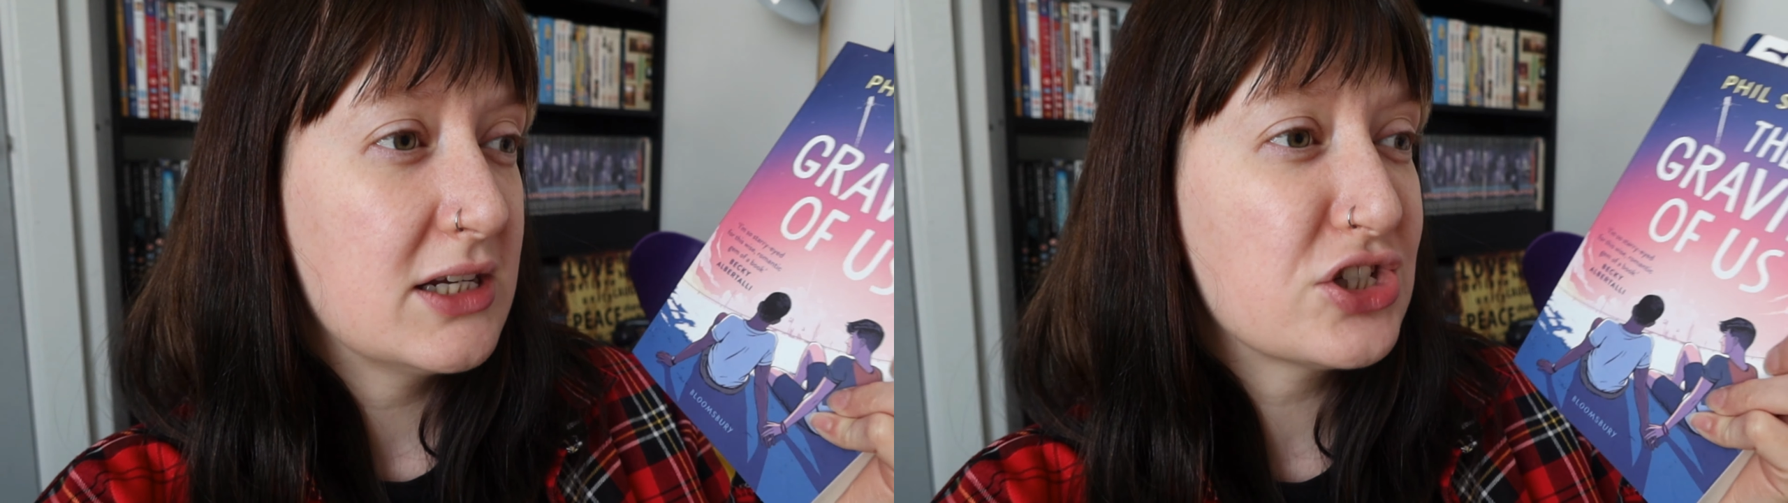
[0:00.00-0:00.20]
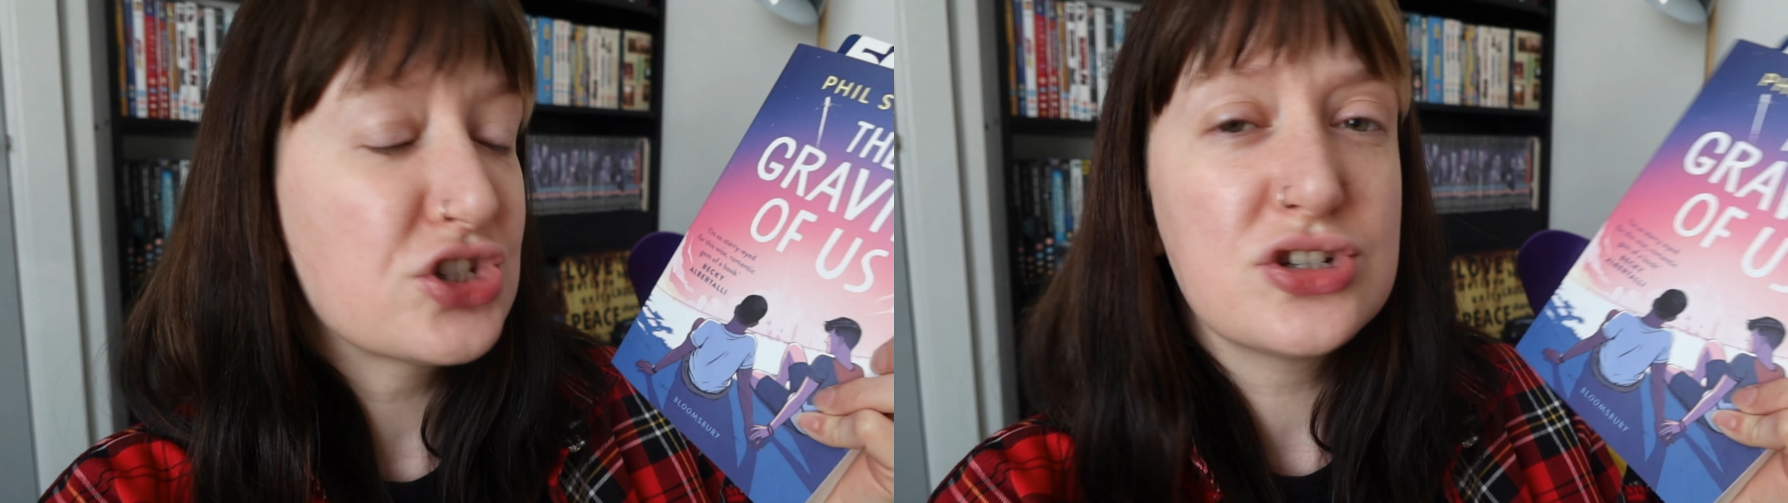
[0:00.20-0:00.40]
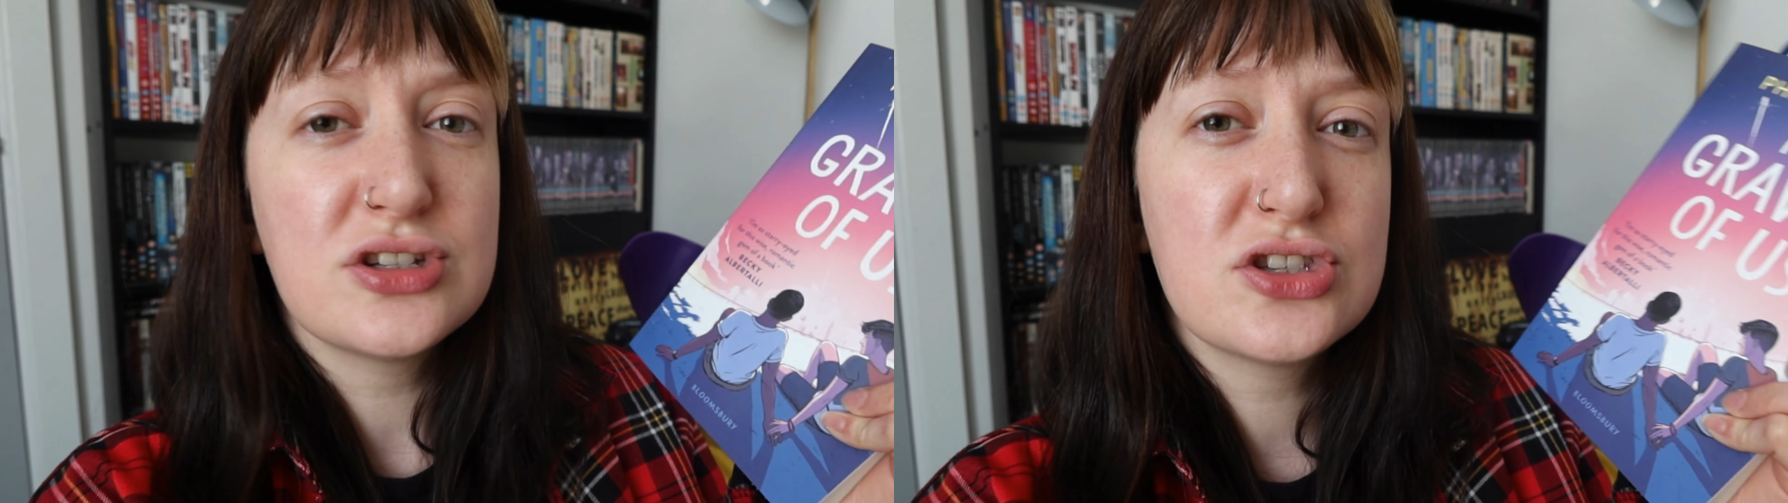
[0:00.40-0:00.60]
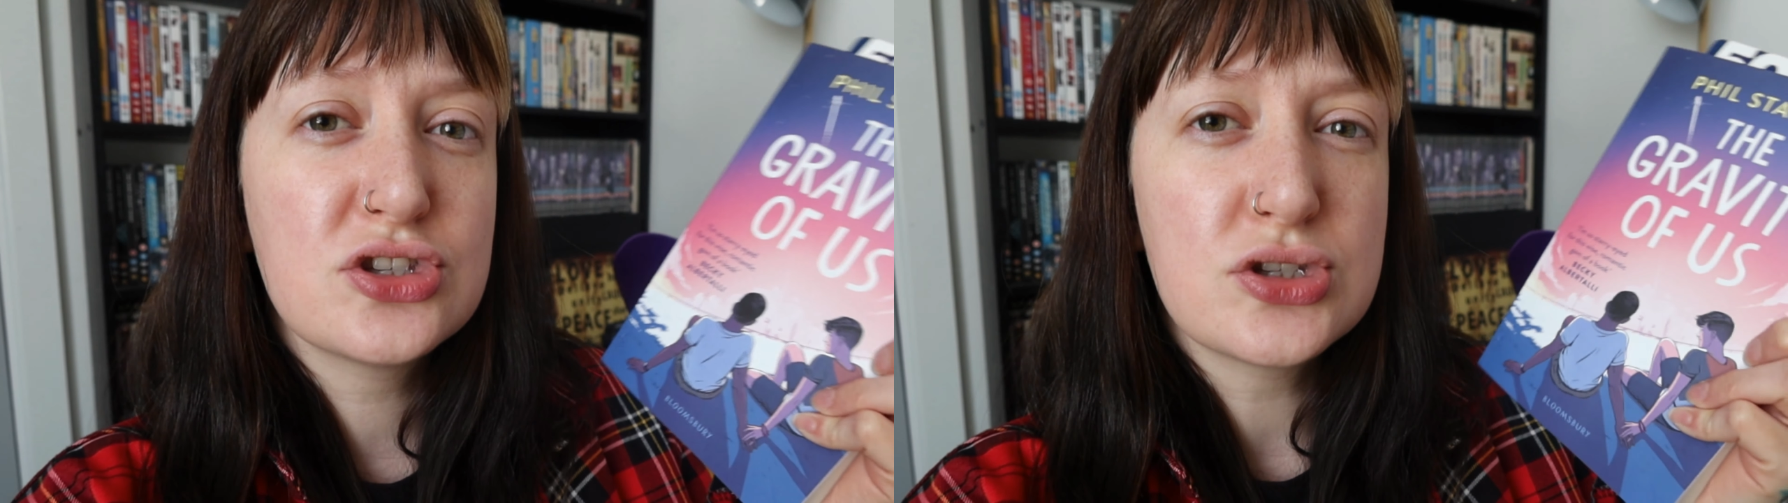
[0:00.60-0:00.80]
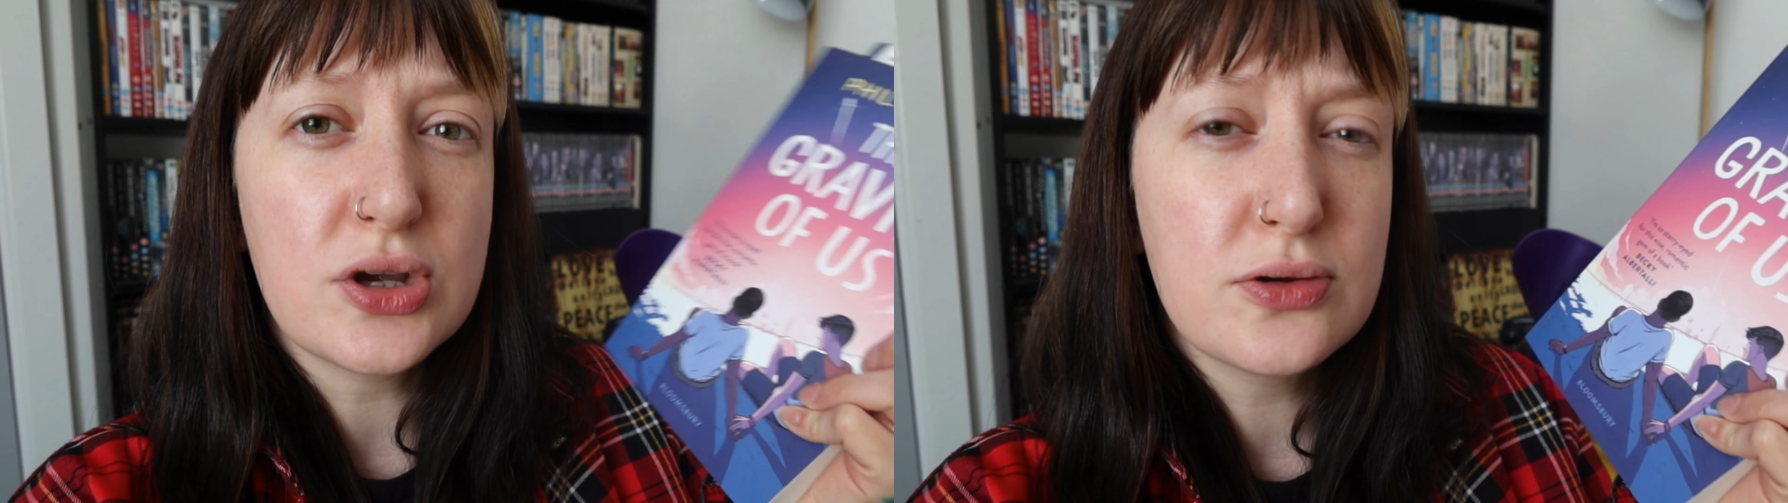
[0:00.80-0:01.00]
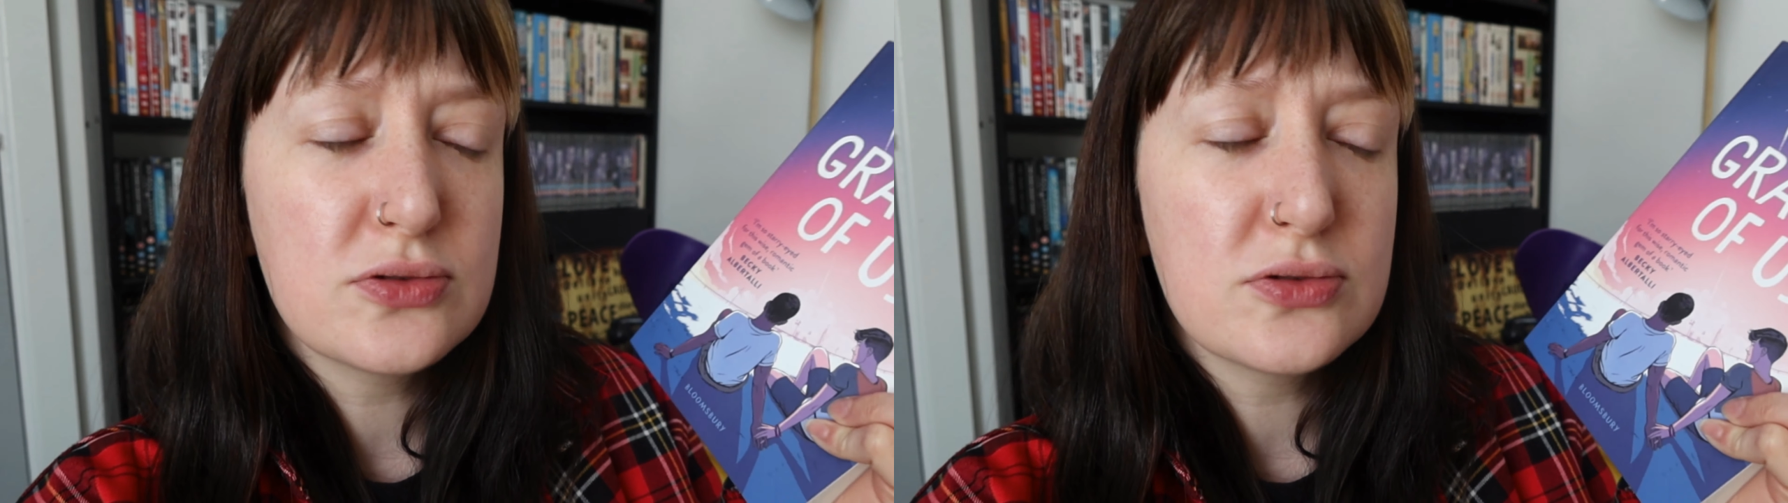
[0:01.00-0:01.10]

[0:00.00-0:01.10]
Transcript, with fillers: it's just so